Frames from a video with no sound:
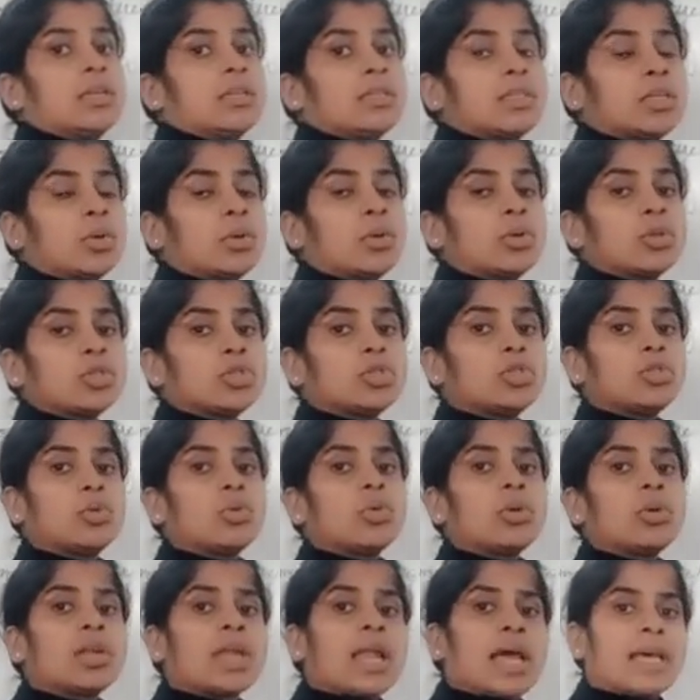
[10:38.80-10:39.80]
took
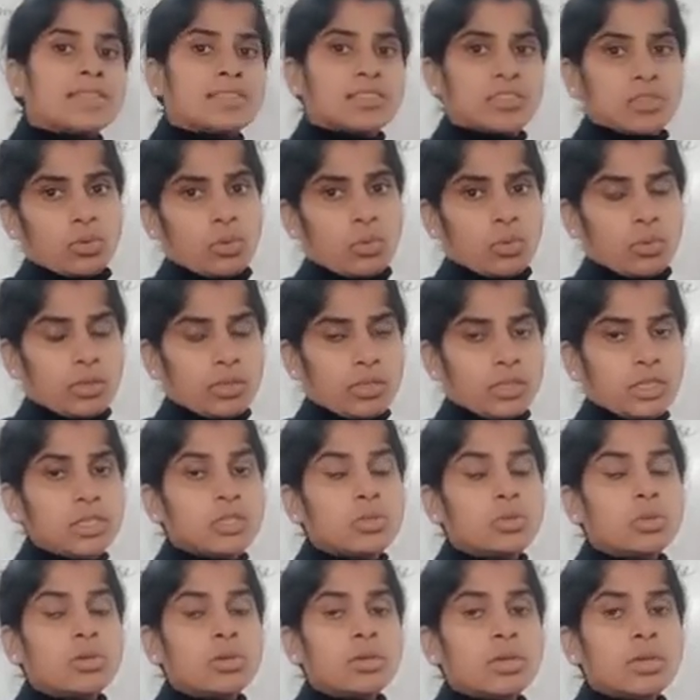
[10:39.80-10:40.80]
two glass rod, he
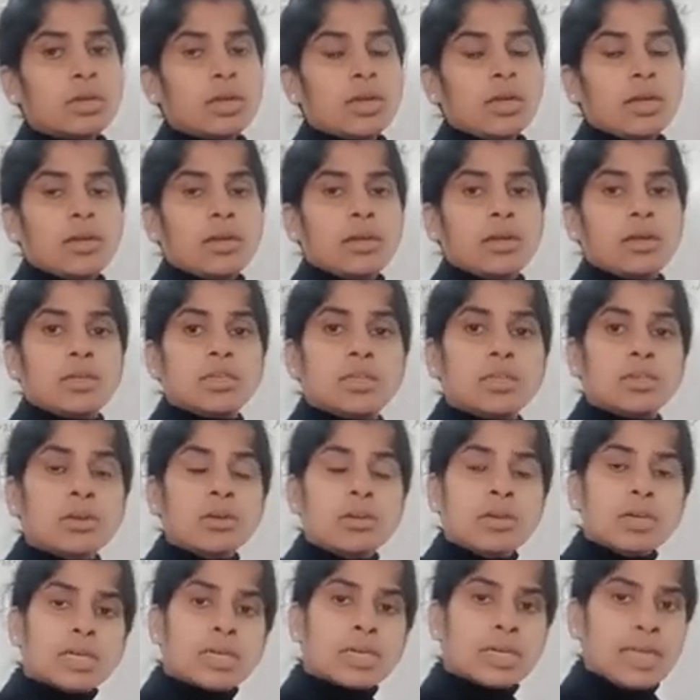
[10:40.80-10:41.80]
took two